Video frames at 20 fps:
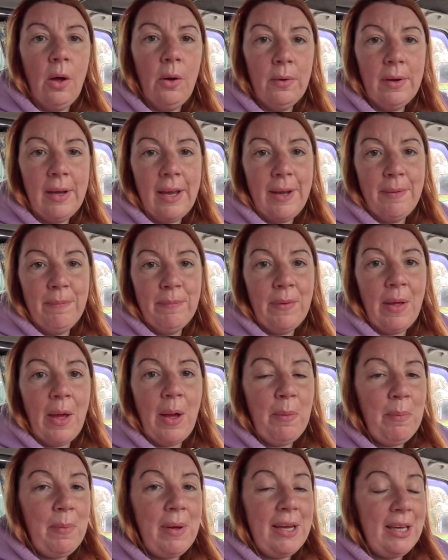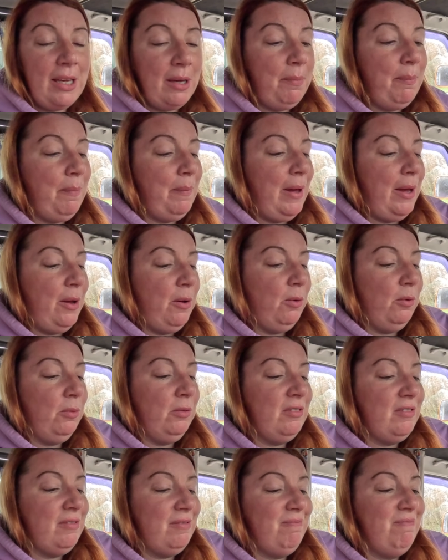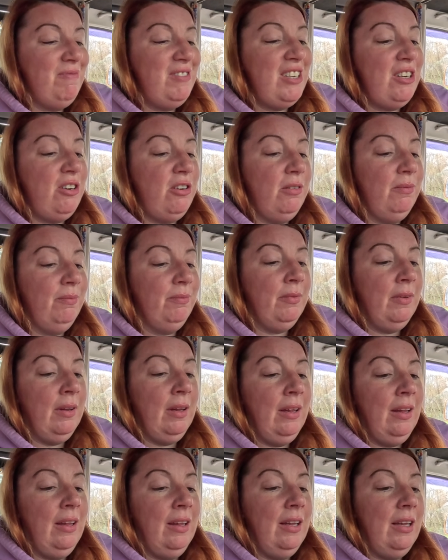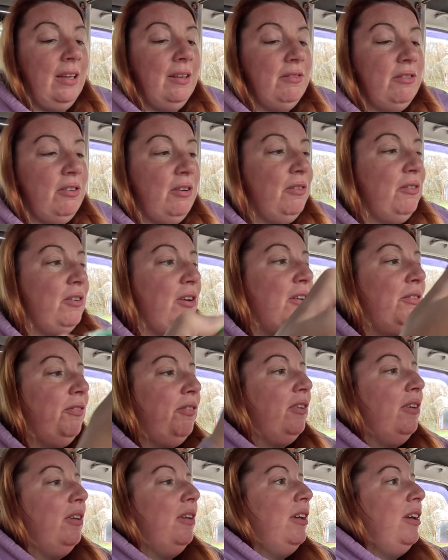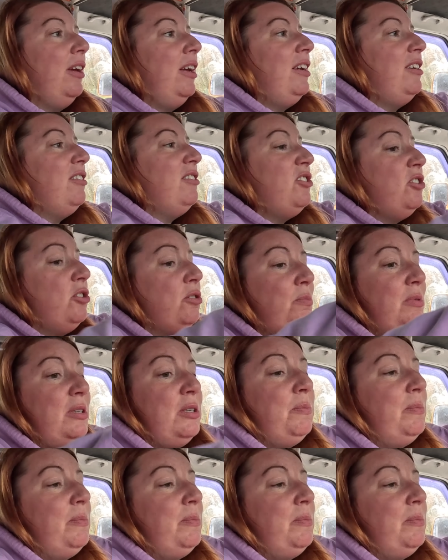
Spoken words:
Okay, I'm making my own dinner. So I've got, it should be